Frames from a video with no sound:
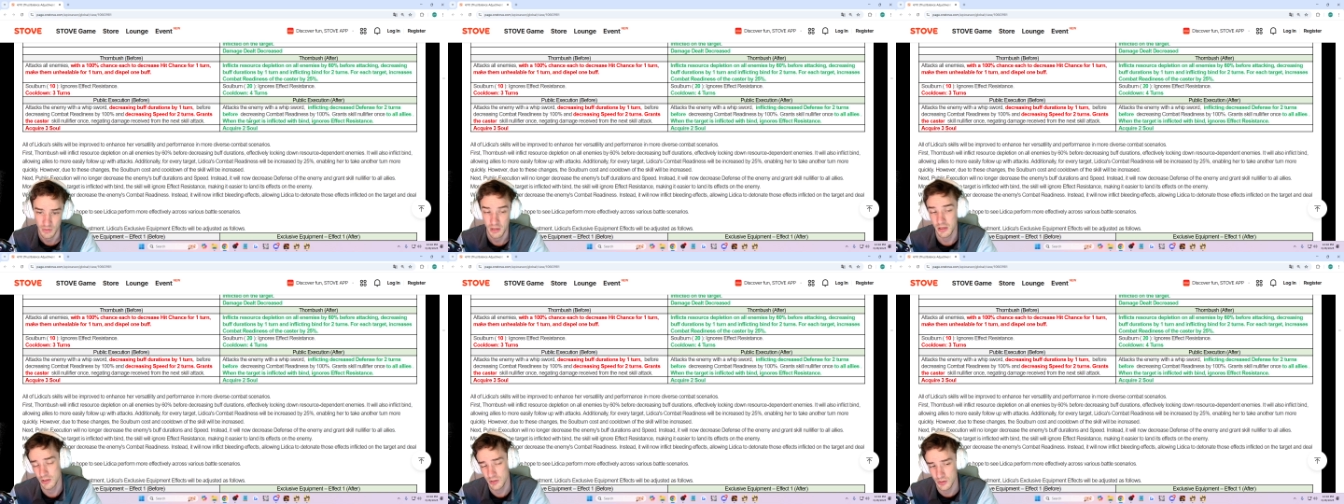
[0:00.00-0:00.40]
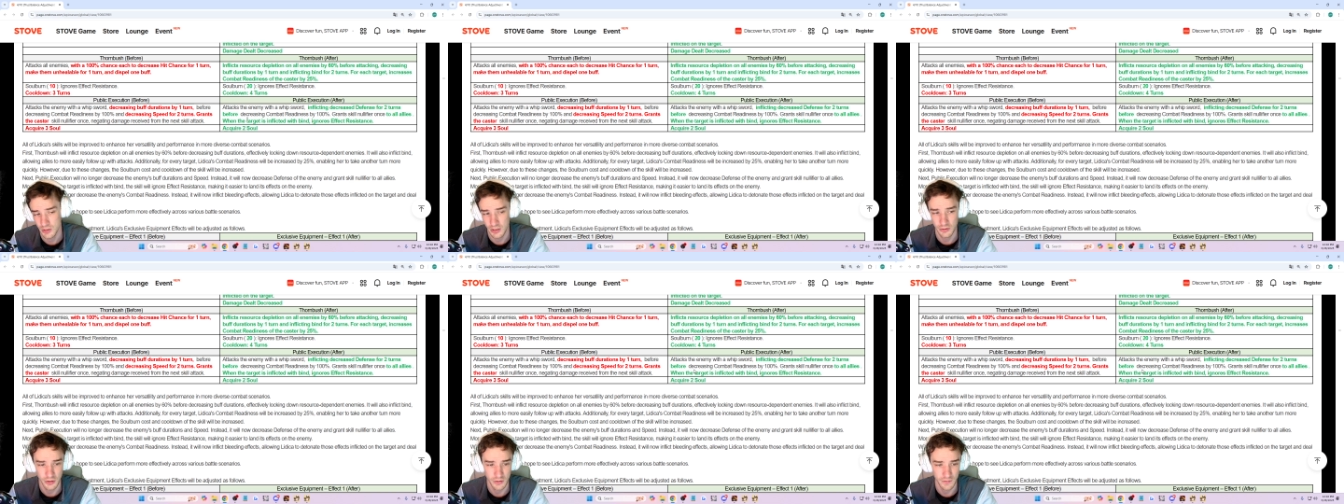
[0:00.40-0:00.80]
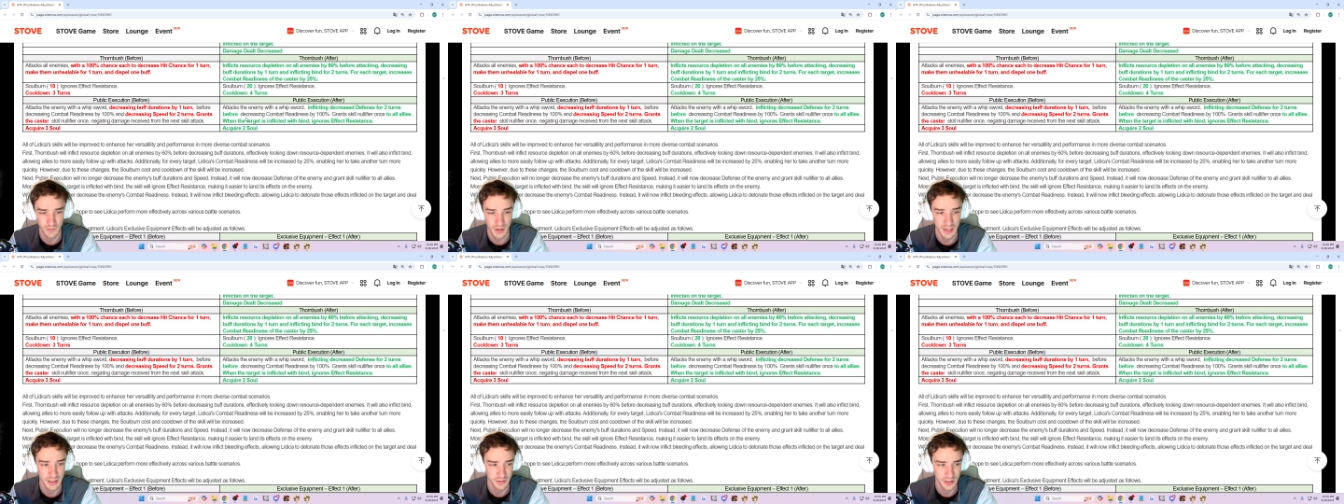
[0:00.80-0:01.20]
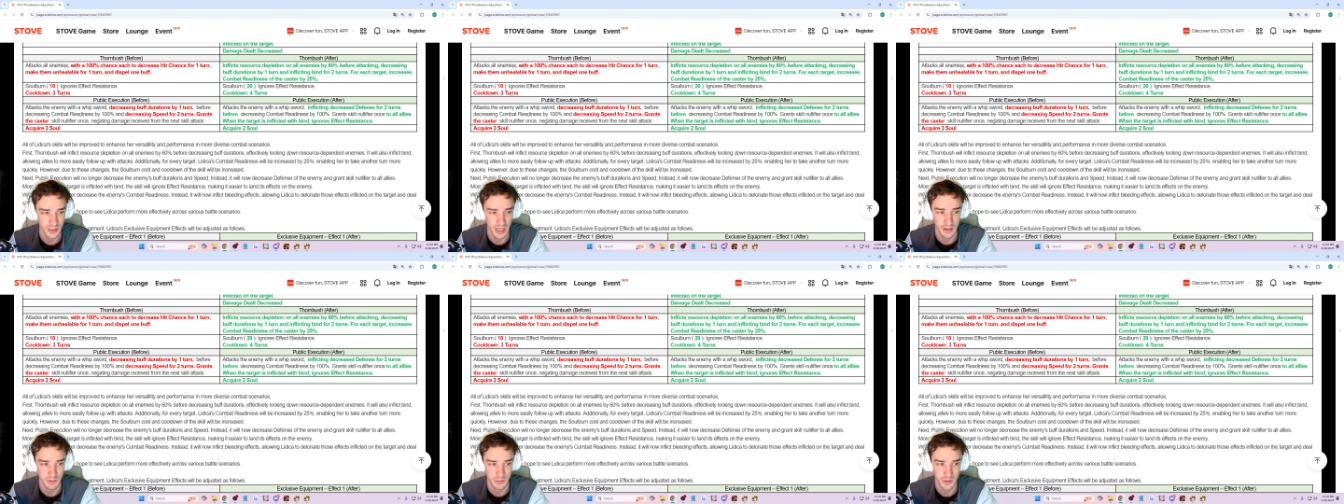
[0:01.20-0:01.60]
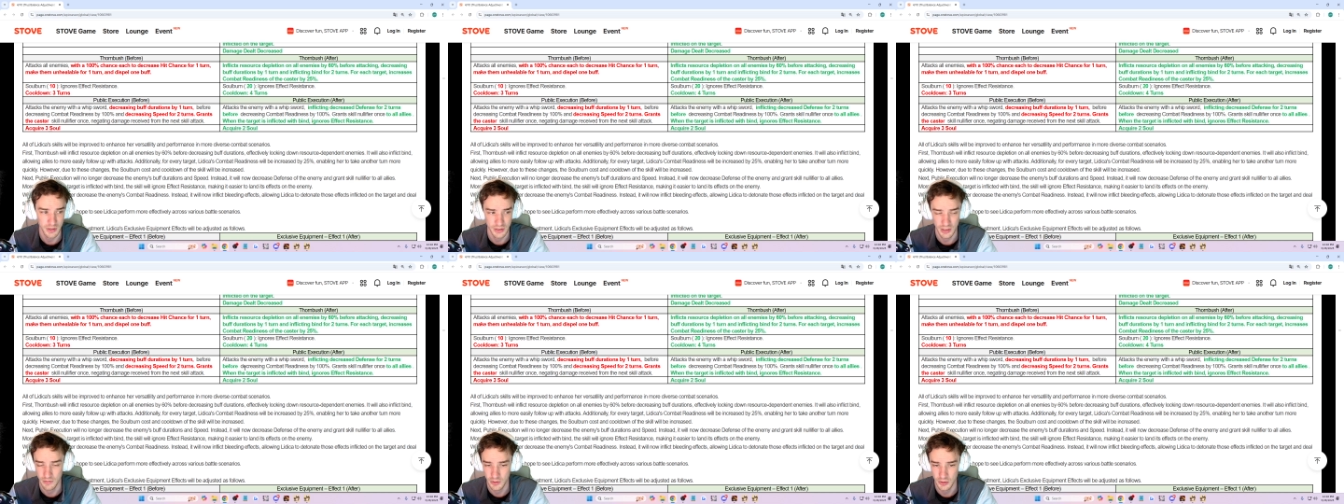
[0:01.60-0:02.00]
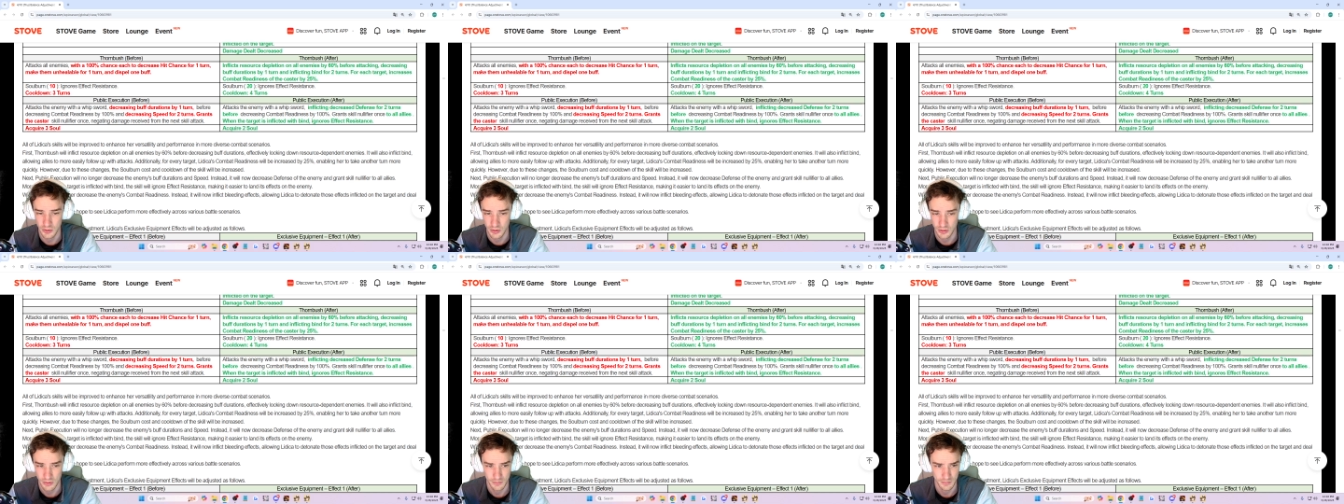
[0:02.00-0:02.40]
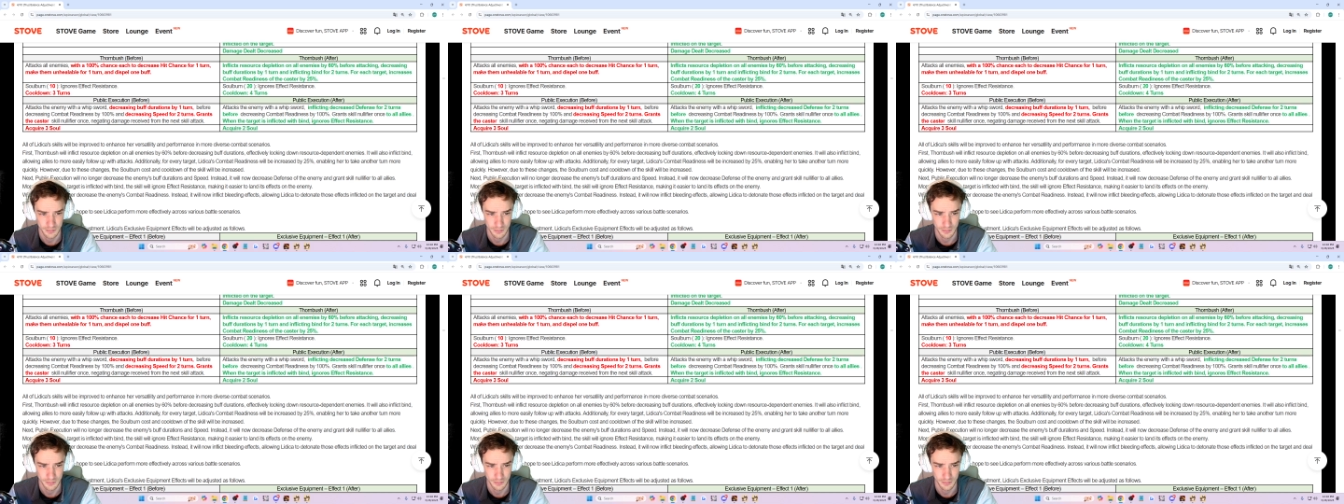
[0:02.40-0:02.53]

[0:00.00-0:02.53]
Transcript: Get skill nullifier to everyone instead of just.